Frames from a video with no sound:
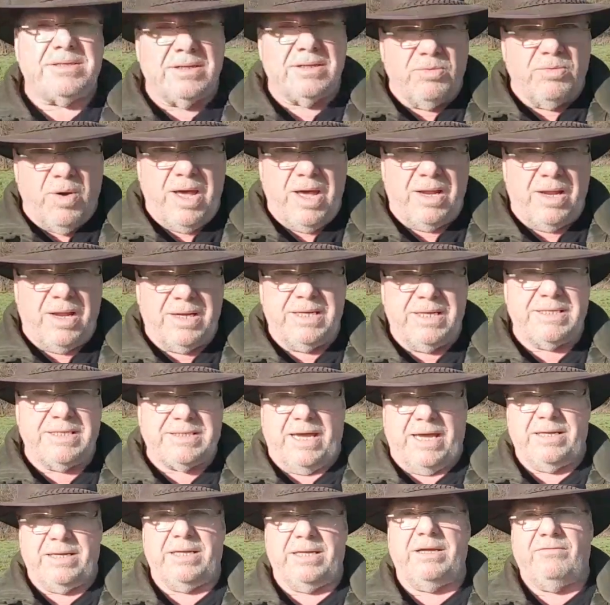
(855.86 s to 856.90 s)
the well is
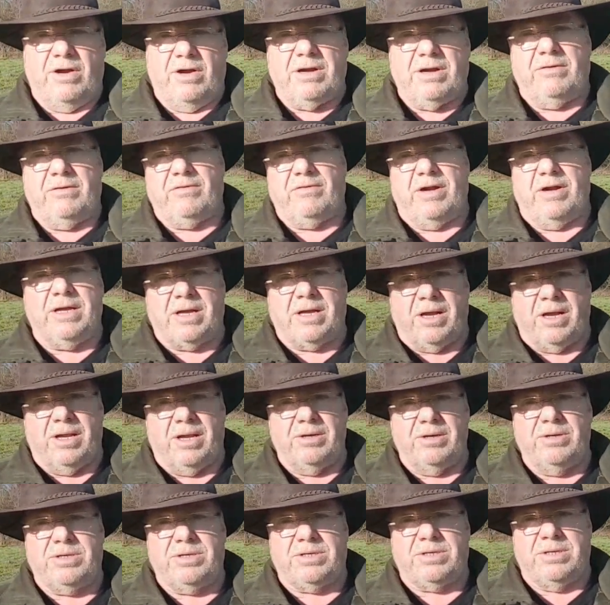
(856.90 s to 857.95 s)
getting very, very
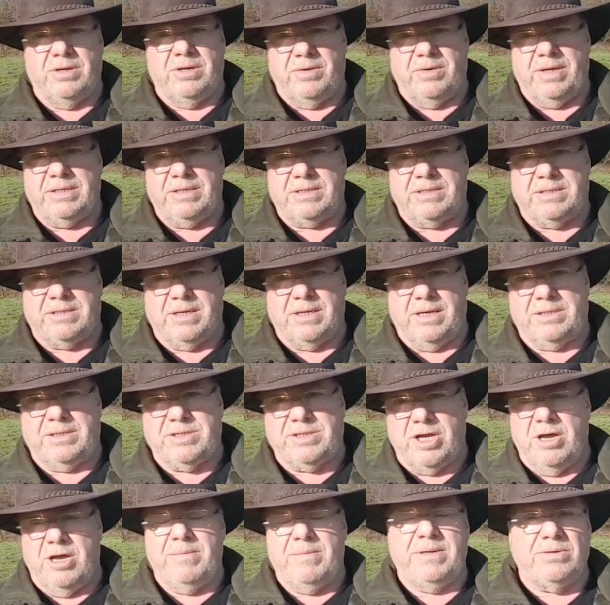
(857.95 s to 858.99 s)
close to its
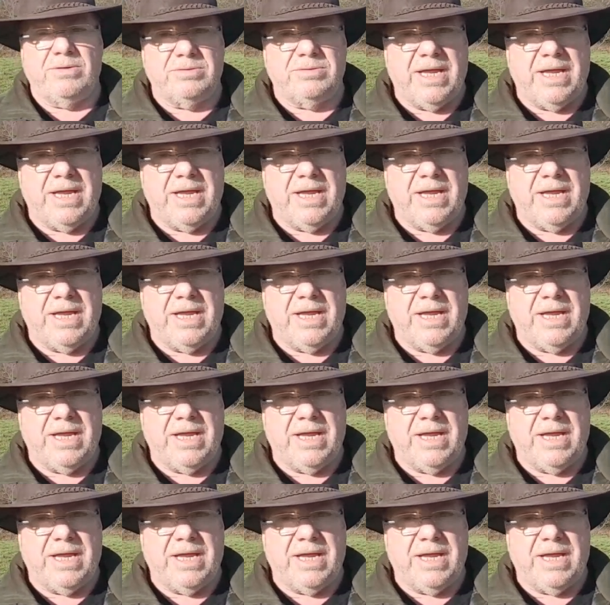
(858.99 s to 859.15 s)
terminal